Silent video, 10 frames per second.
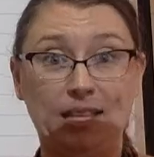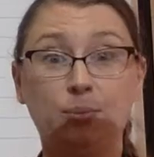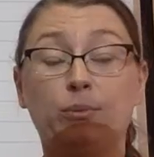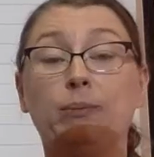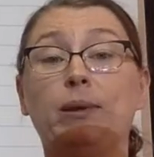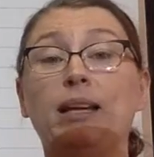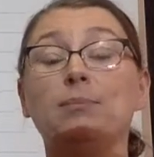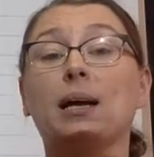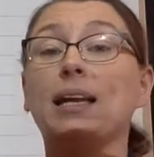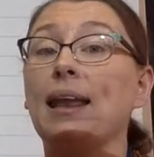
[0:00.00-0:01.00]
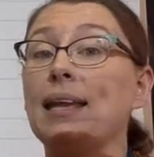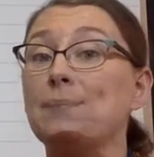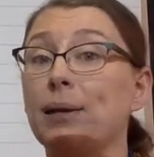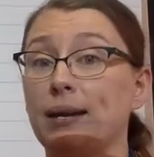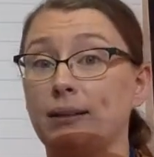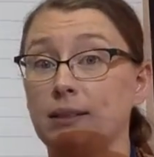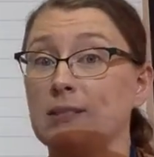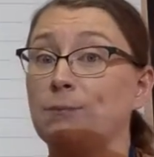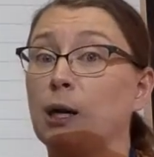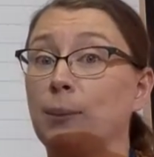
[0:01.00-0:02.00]
That's what we meant by independence
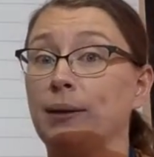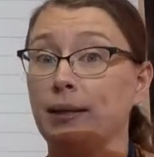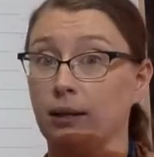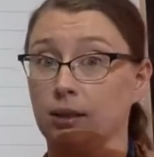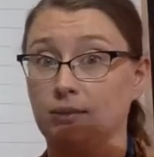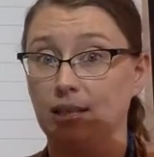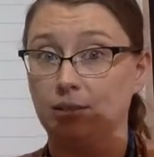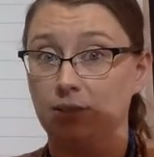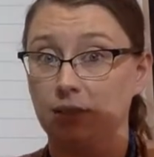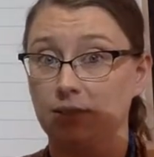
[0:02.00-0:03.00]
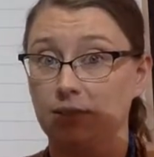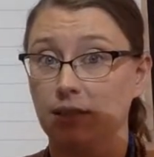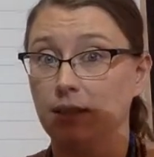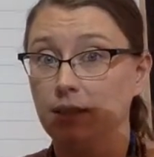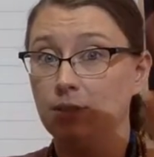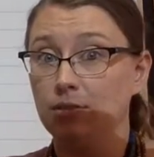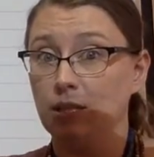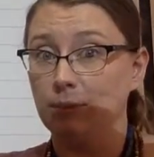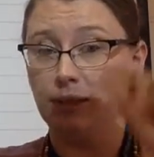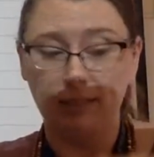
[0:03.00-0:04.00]
of perpendicular vectors yesterday. So
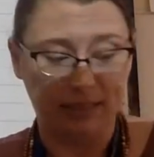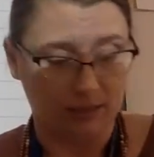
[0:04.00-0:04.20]
let me write it